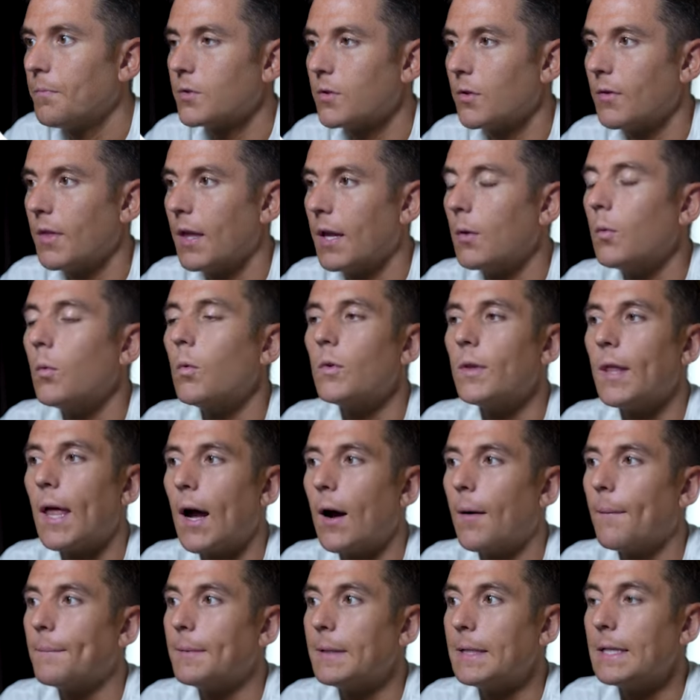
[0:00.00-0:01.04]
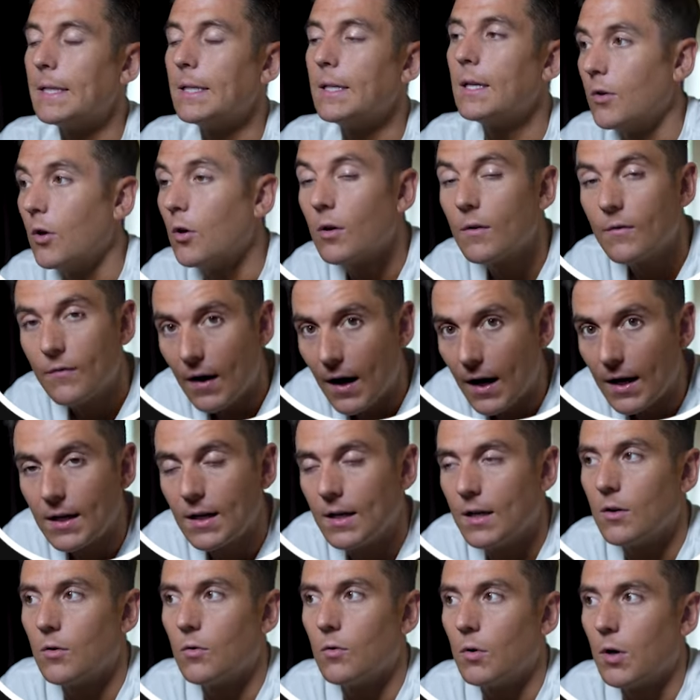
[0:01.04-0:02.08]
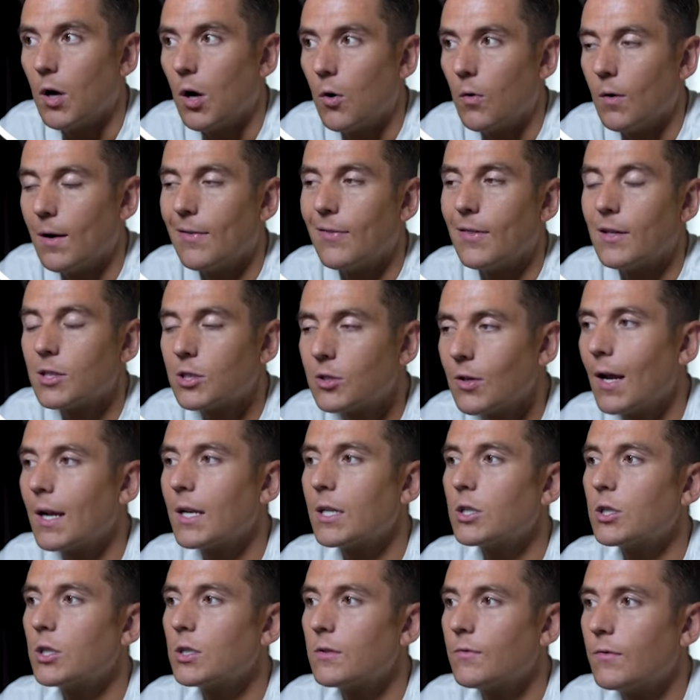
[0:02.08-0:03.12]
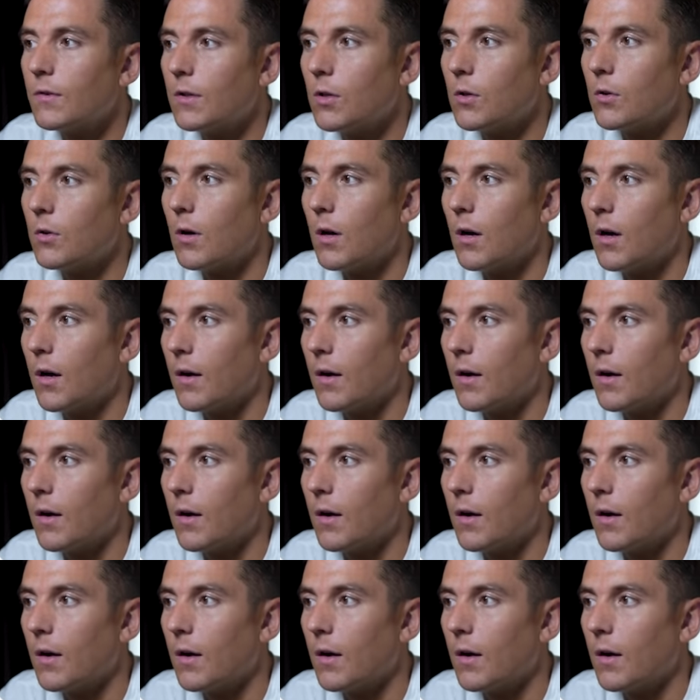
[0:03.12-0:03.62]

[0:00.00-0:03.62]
So they will now be notified and it will go in the strategist view